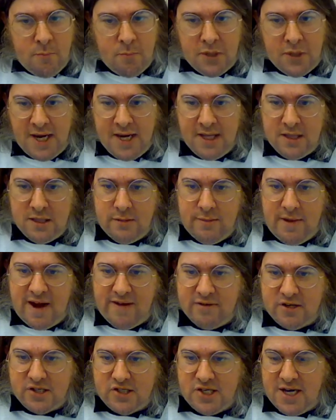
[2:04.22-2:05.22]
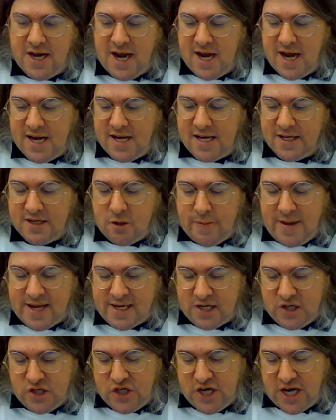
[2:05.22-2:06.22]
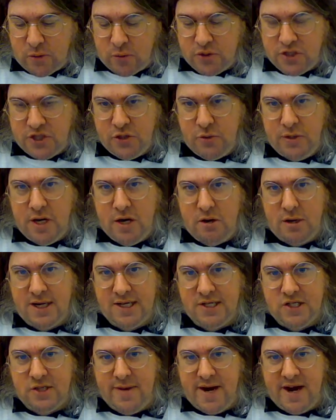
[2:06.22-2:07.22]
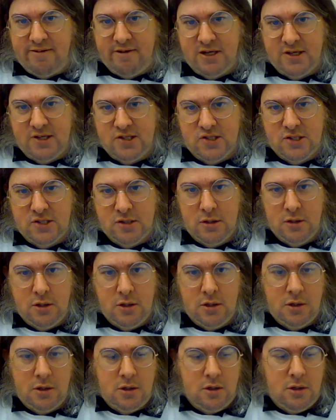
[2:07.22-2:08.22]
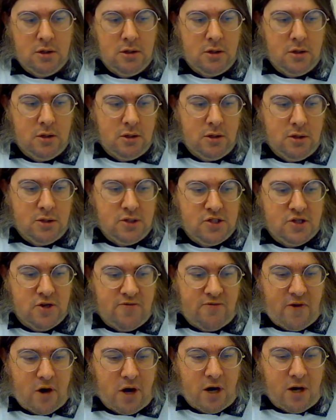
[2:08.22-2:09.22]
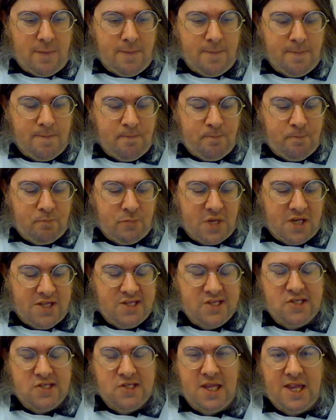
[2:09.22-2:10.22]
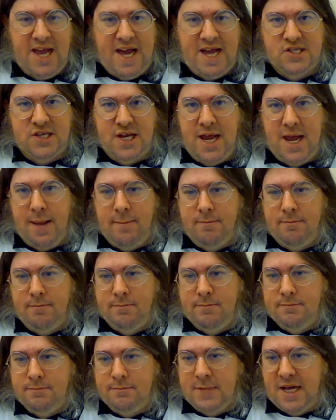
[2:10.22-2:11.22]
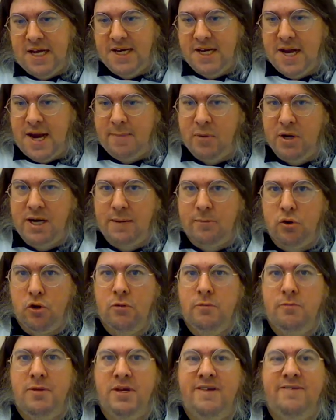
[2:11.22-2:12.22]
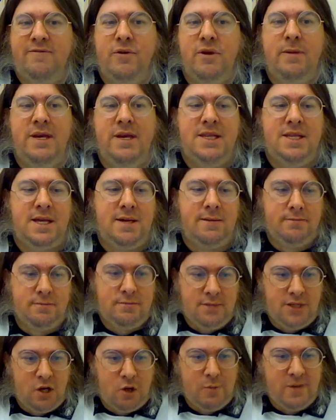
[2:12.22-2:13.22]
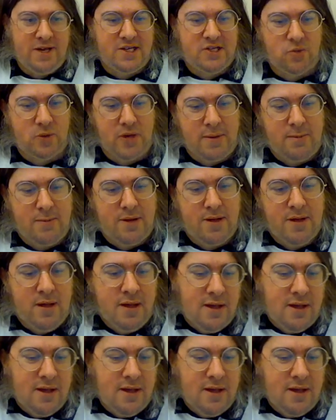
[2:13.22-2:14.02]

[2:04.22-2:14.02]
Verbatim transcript: playing the Mavericks tonight, I did go back and check. We're 2 0 against the Mavericks so far. This is the last game. I did not bring a broom, but if we beat them, there will be a sweep.